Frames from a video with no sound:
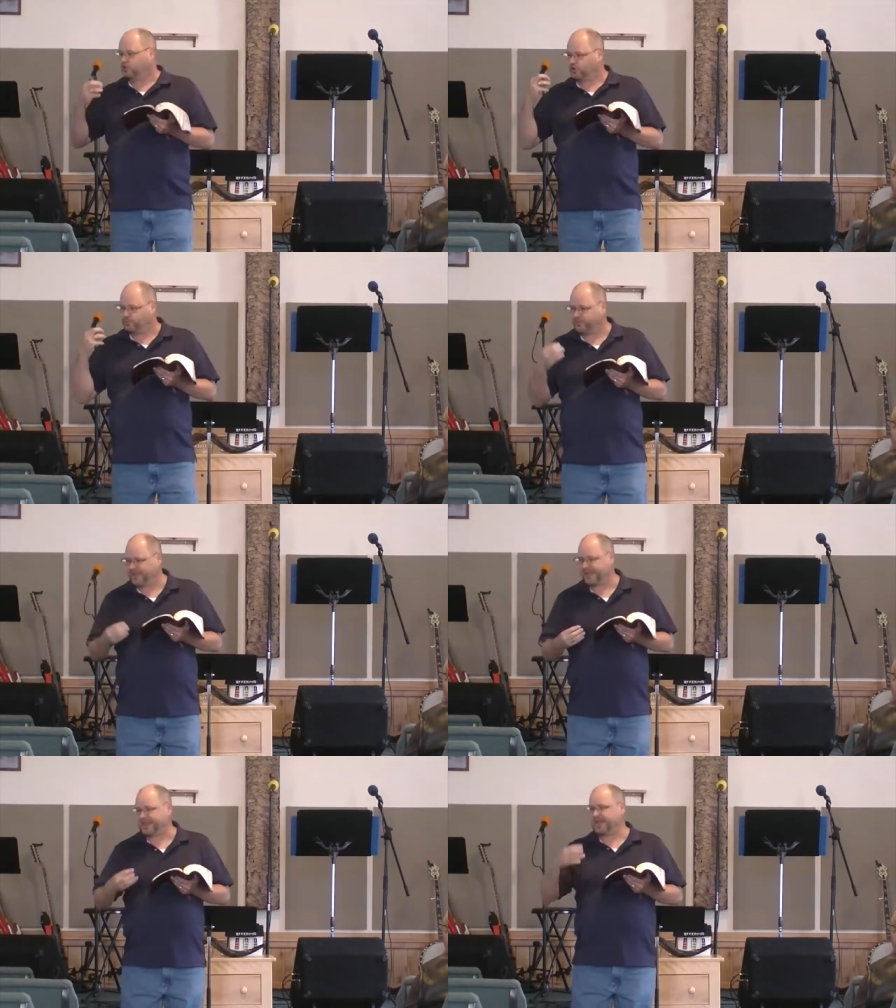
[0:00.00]
to
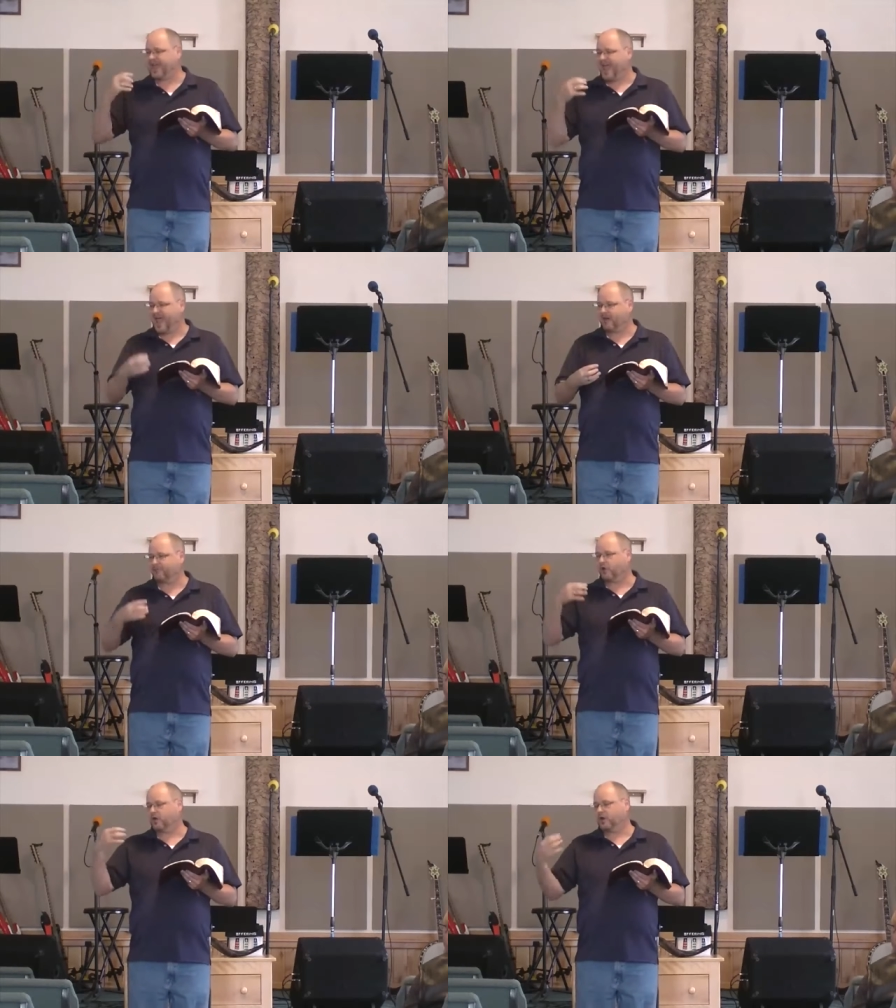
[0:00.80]
be
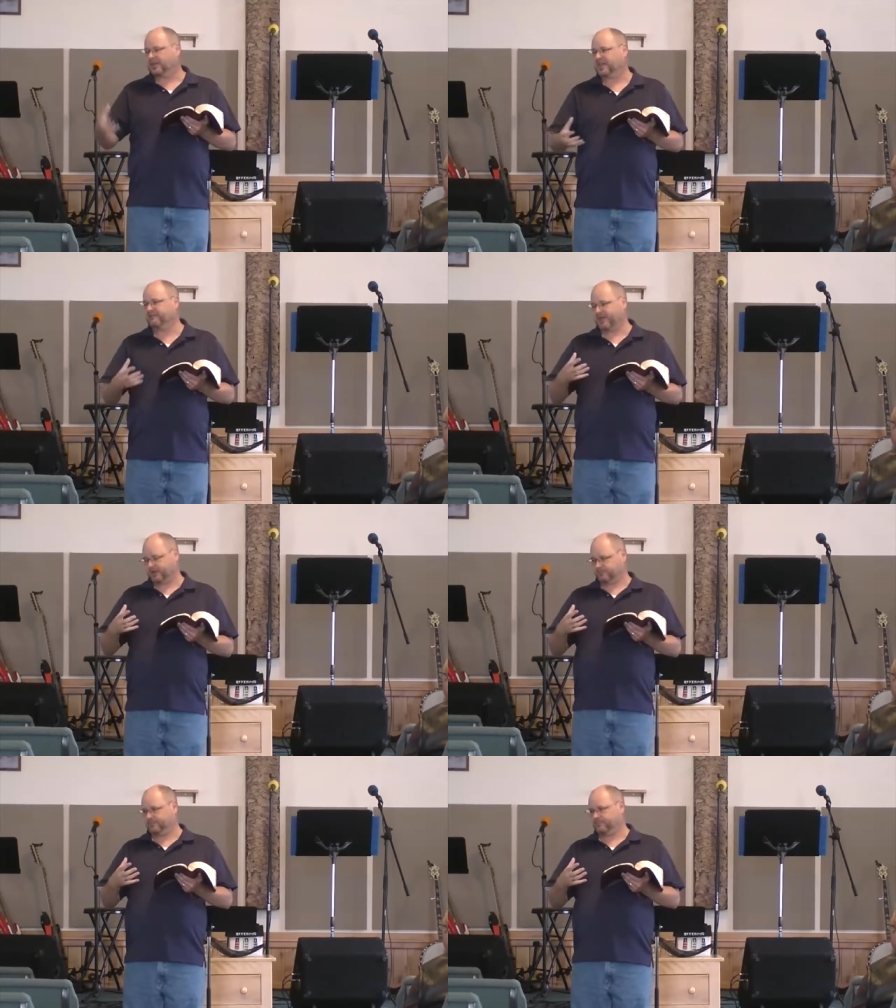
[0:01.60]
ever
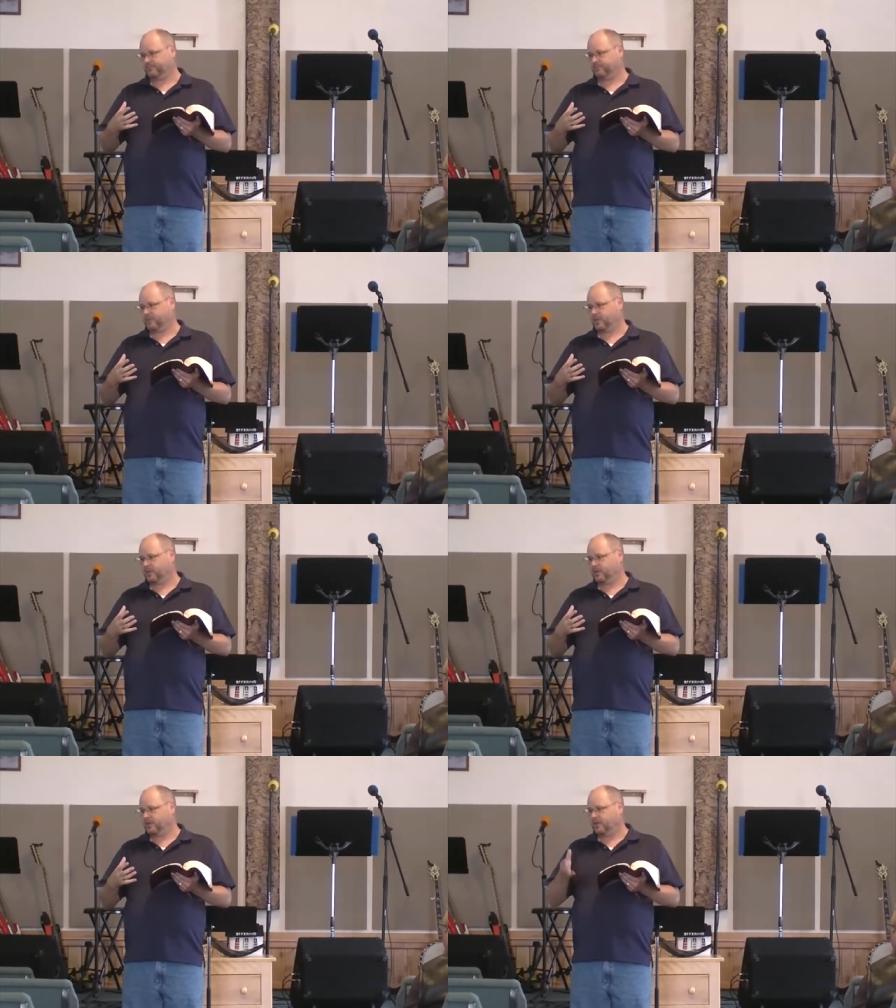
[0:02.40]
living.
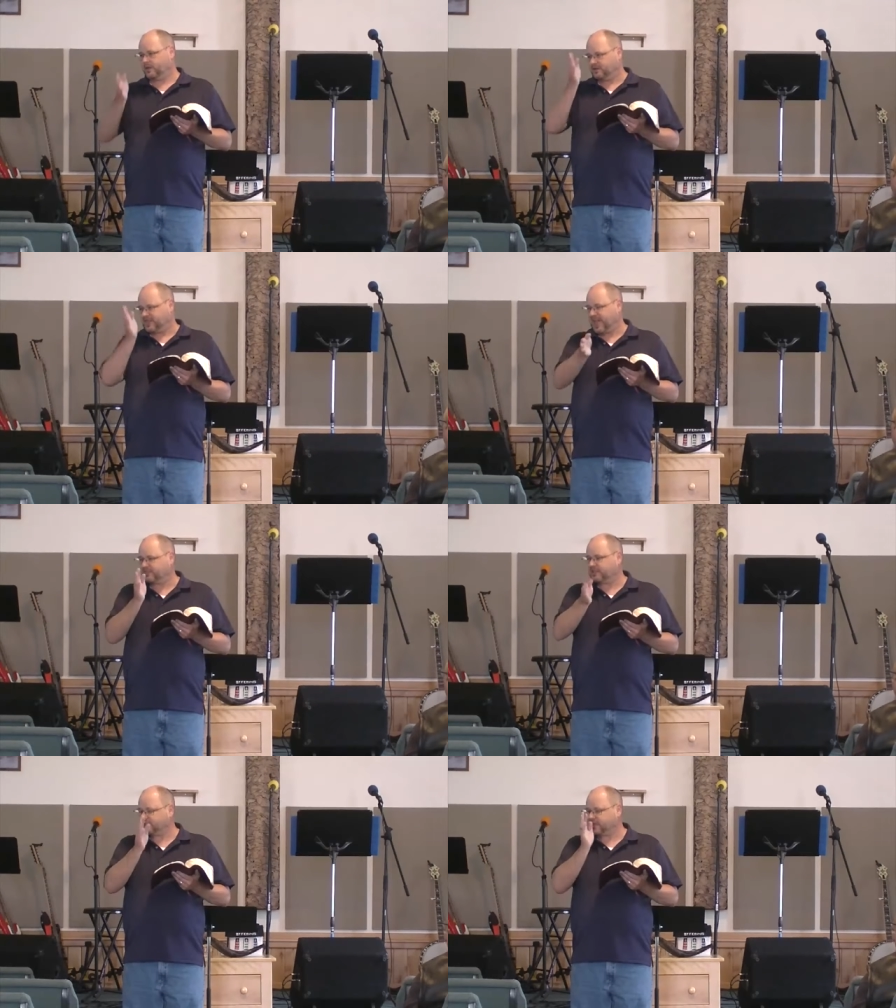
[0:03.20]

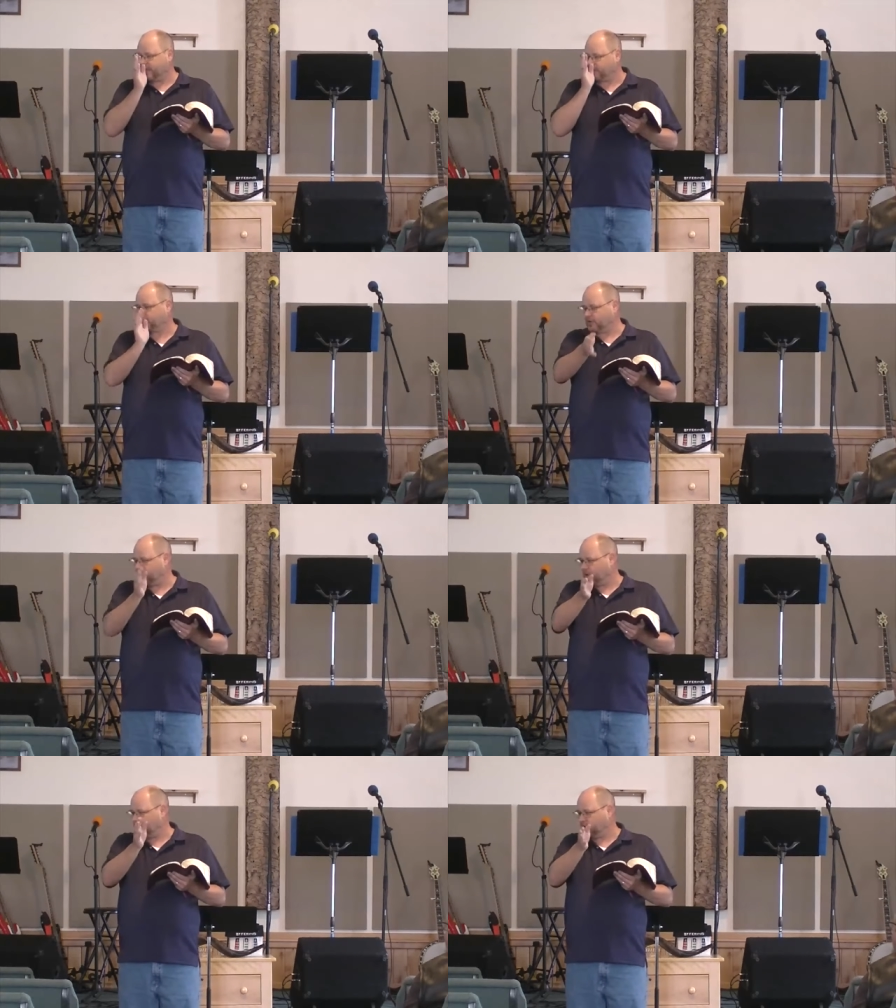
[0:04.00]
Death is an,
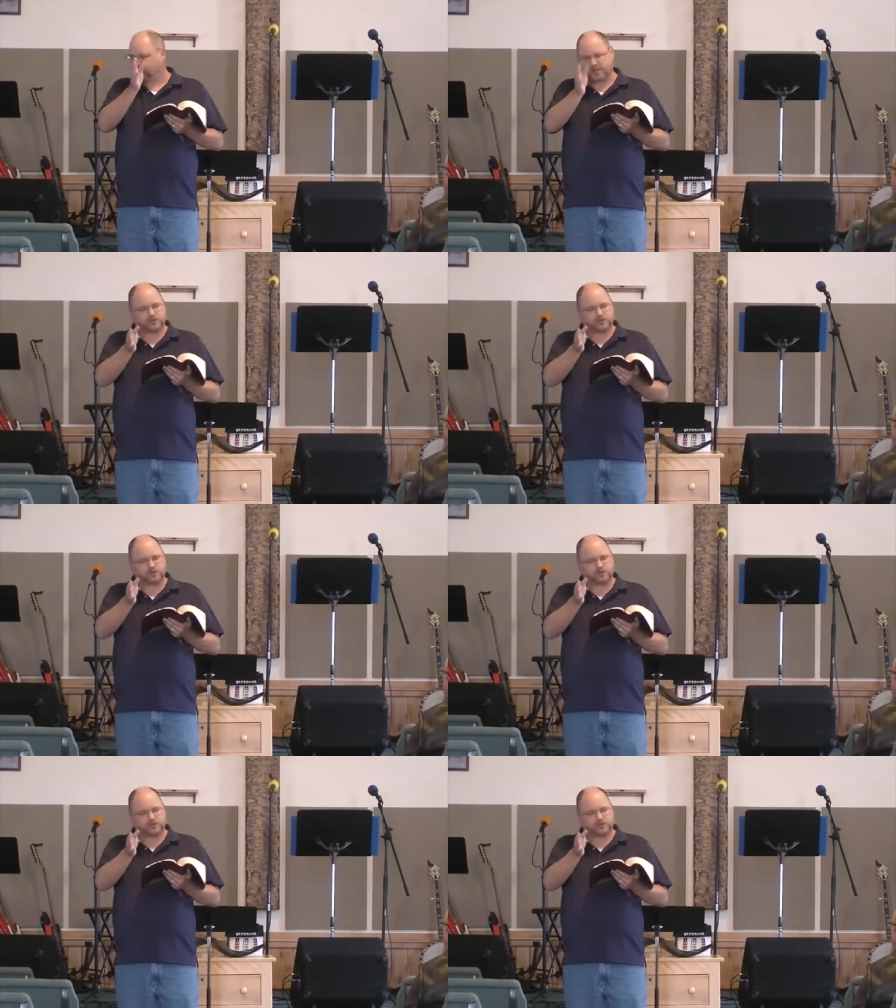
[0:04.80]
is an